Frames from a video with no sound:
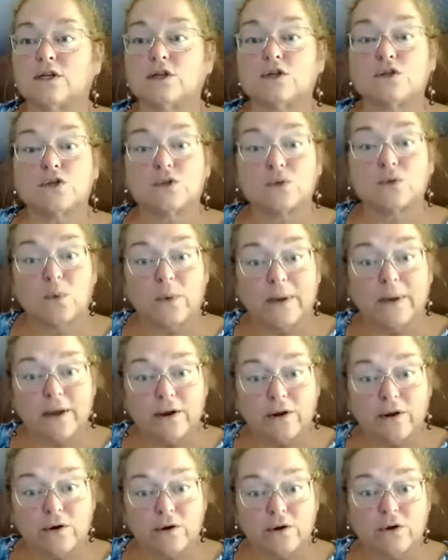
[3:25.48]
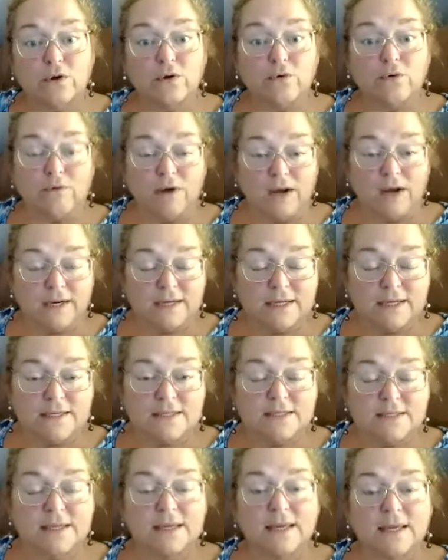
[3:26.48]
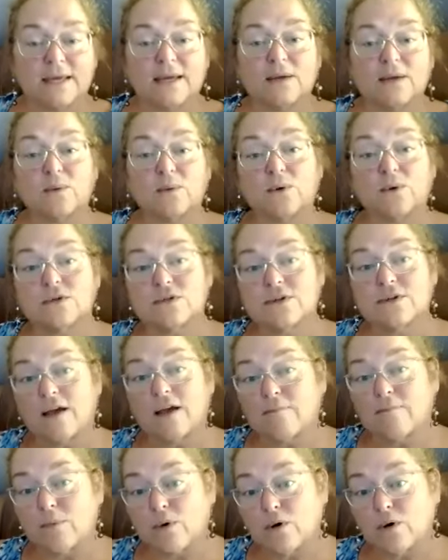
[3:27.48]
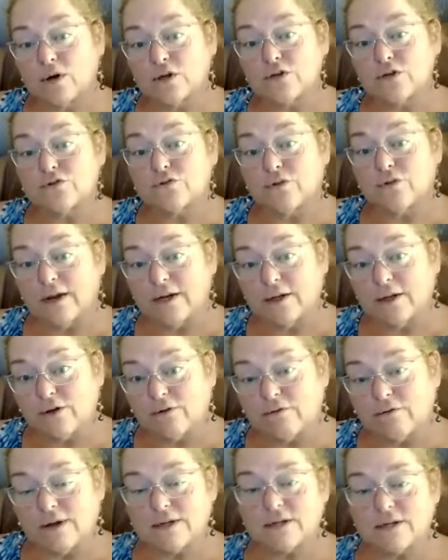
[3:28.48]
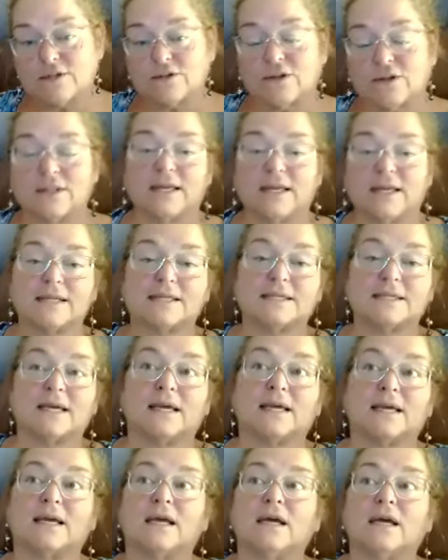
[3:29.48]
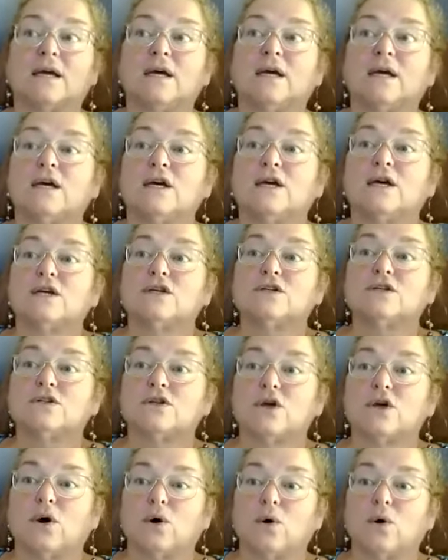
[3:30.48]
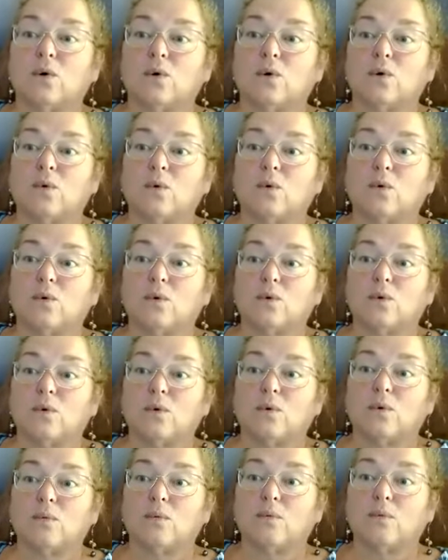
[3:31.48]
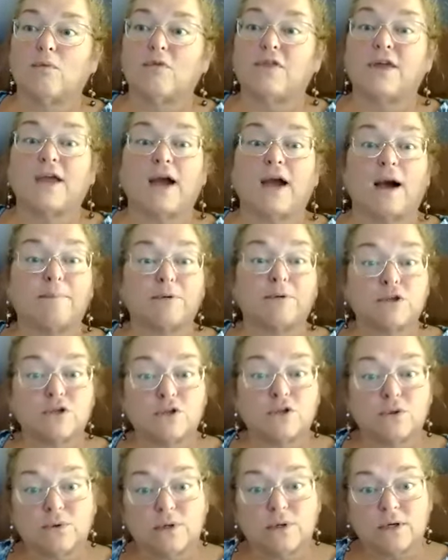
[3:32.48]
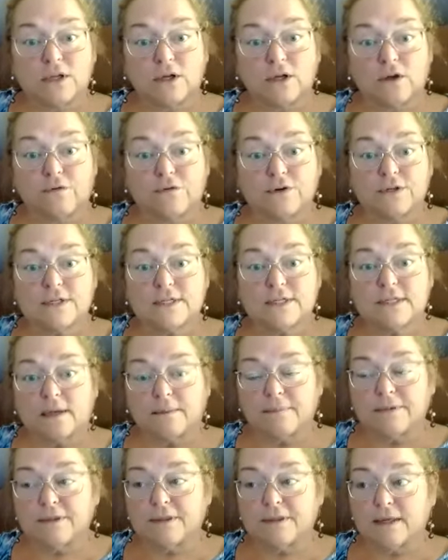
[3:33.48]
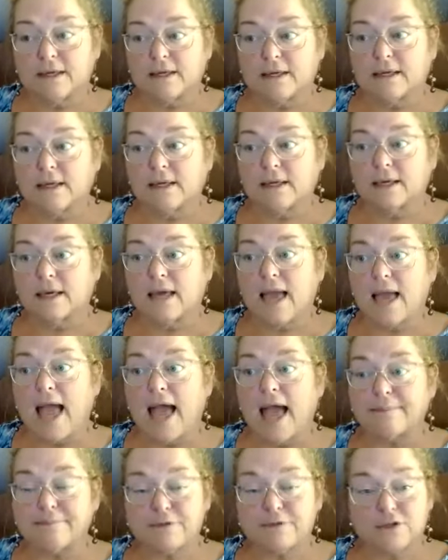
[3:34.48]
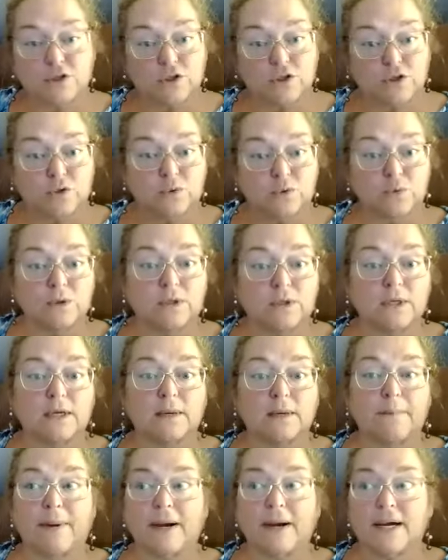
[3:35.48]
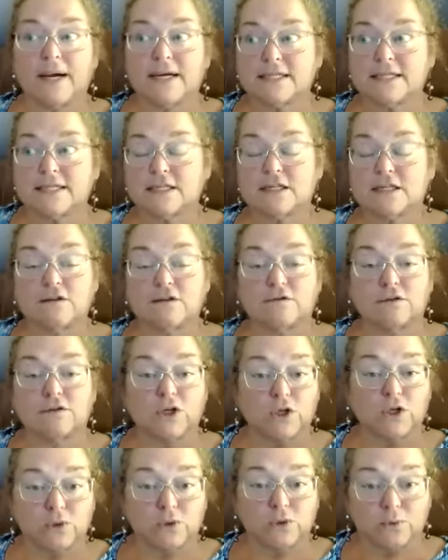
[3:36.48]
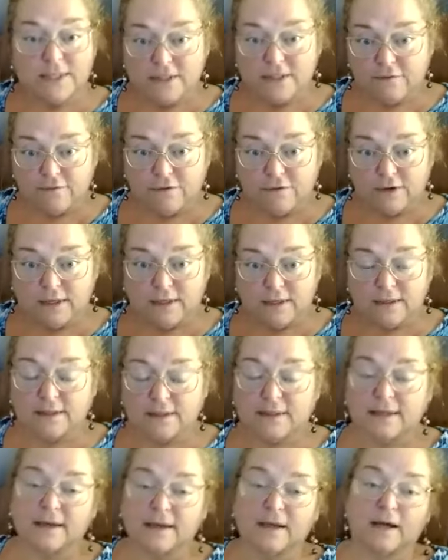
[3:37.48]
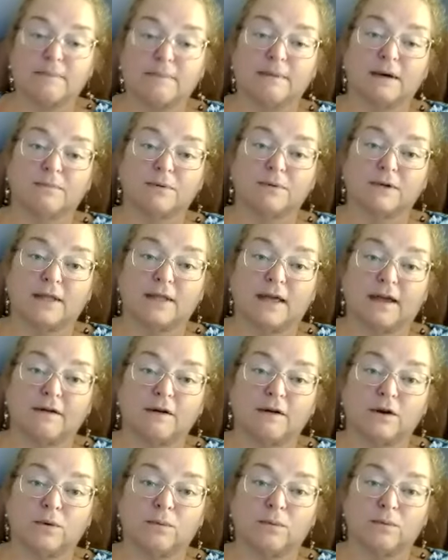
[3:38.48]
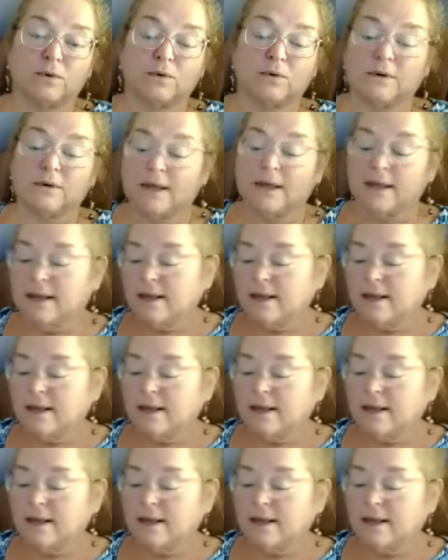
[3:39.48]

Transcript: square Uranus, and we also have Mars trining Uranus on that day. So the opportunity for something absolutely positively new and different can come up with that new moon.